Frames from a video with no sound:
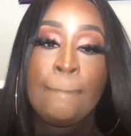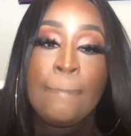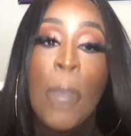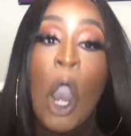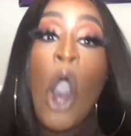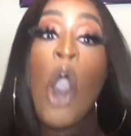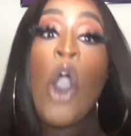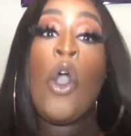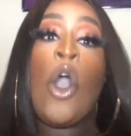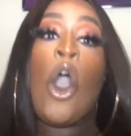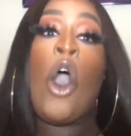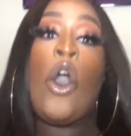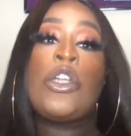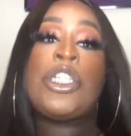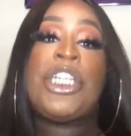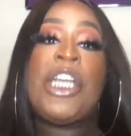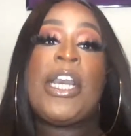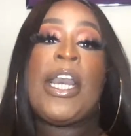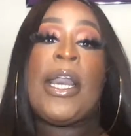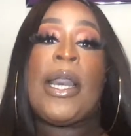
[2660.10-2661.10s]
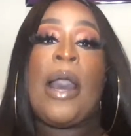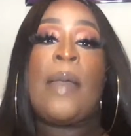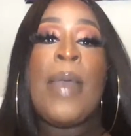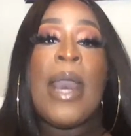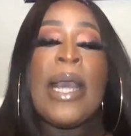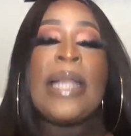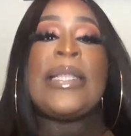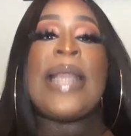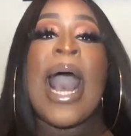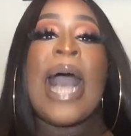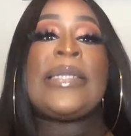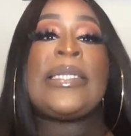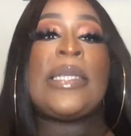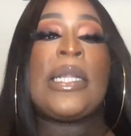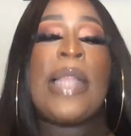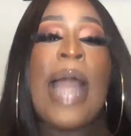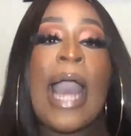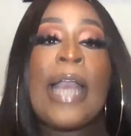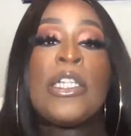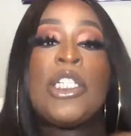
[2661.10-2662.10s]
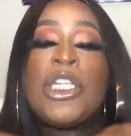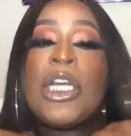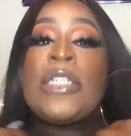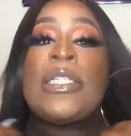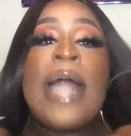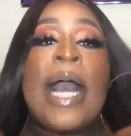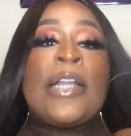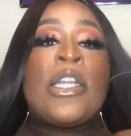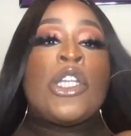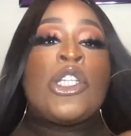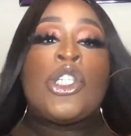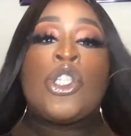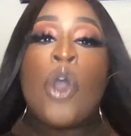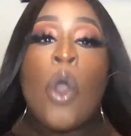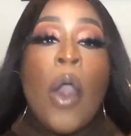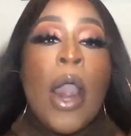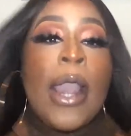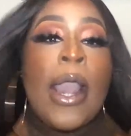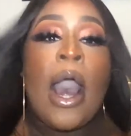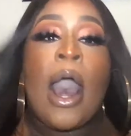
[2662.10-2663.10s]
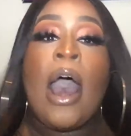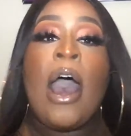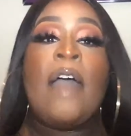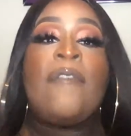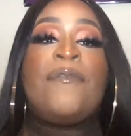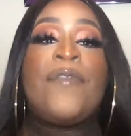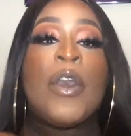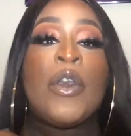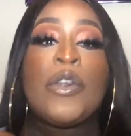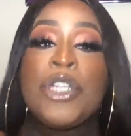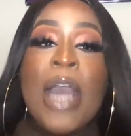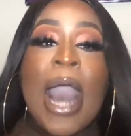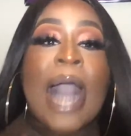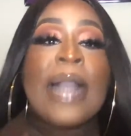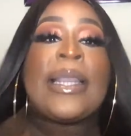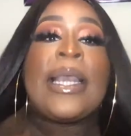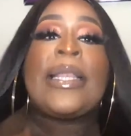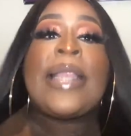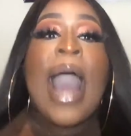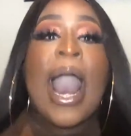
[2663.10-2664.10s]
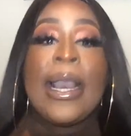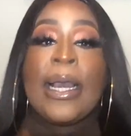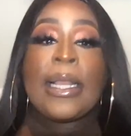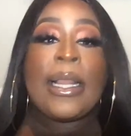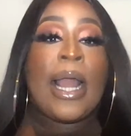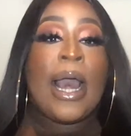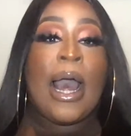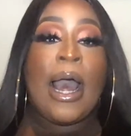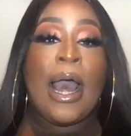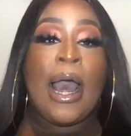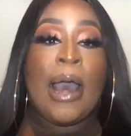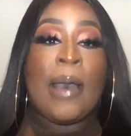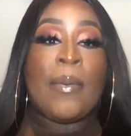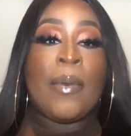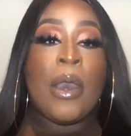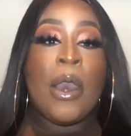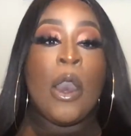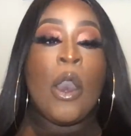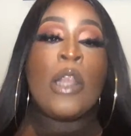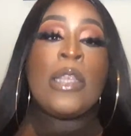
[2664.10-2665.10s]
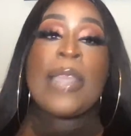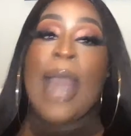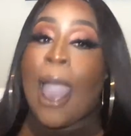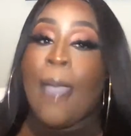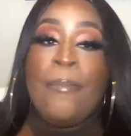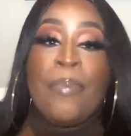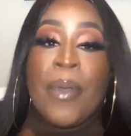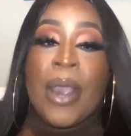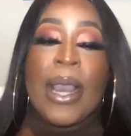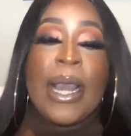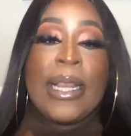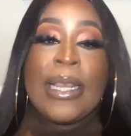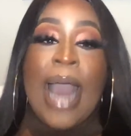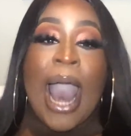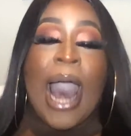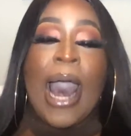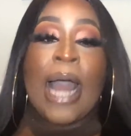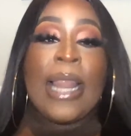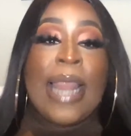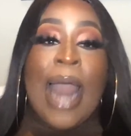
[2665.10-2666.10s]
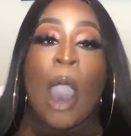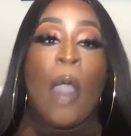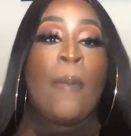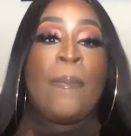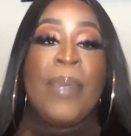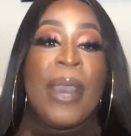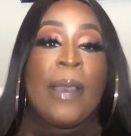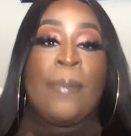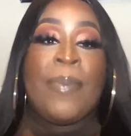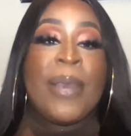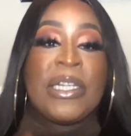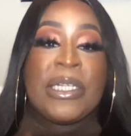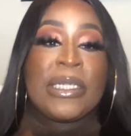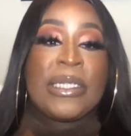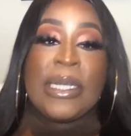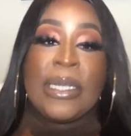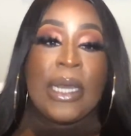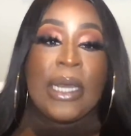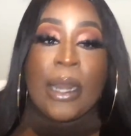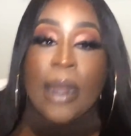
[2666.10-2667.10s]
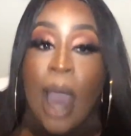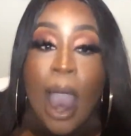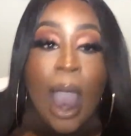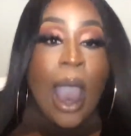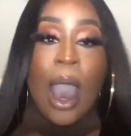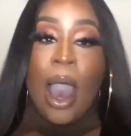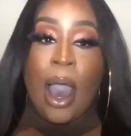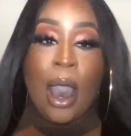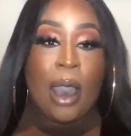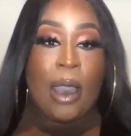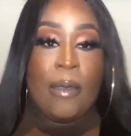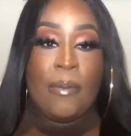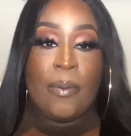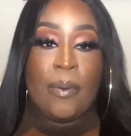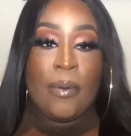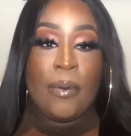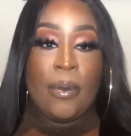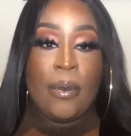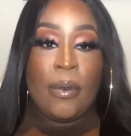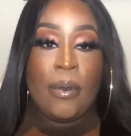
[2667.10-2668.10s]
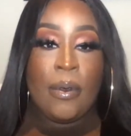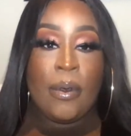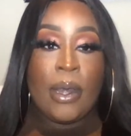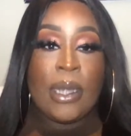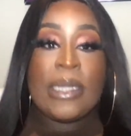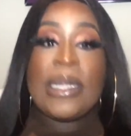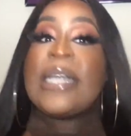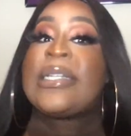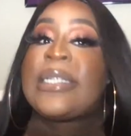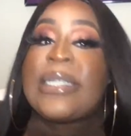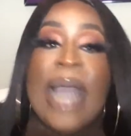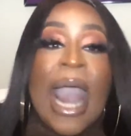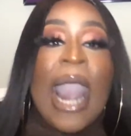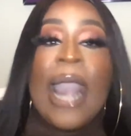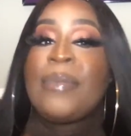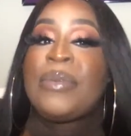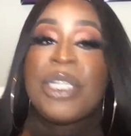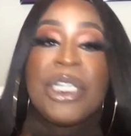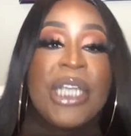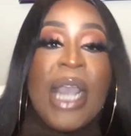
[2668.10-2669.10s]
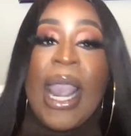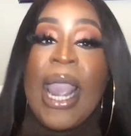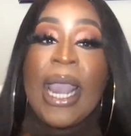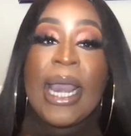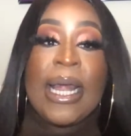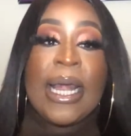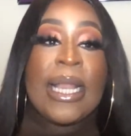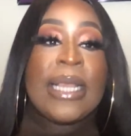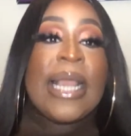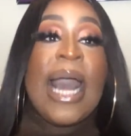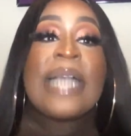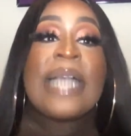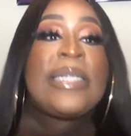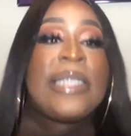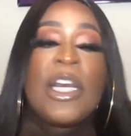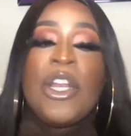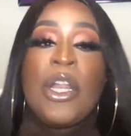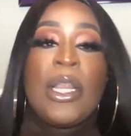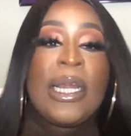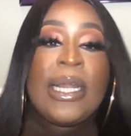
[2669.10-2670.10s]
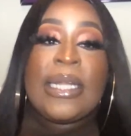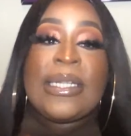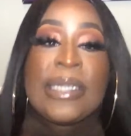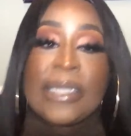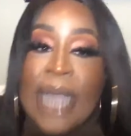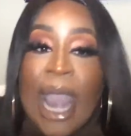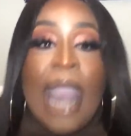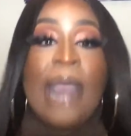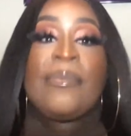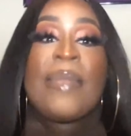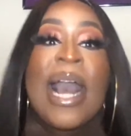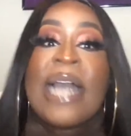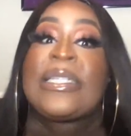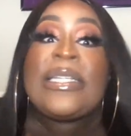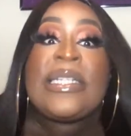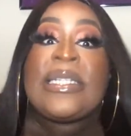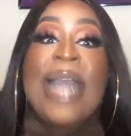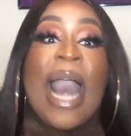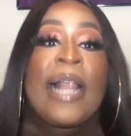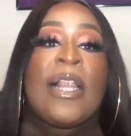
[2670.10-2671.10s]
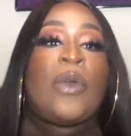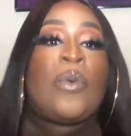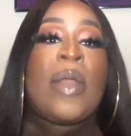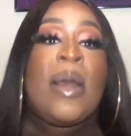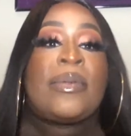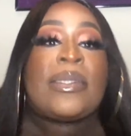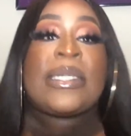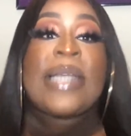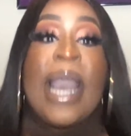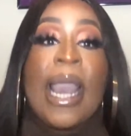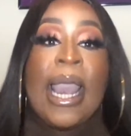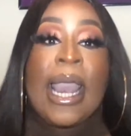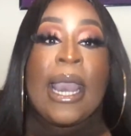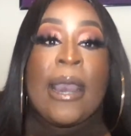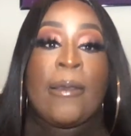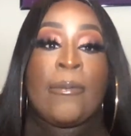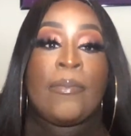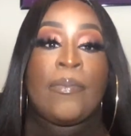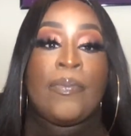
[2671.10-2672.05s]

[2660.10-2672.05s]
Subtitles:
Oh, she could come. That's just like the story of Future at the nightclub. Not allowing big bitches in the club. The same shit. That's literally the same. That's exactly what I'm saying.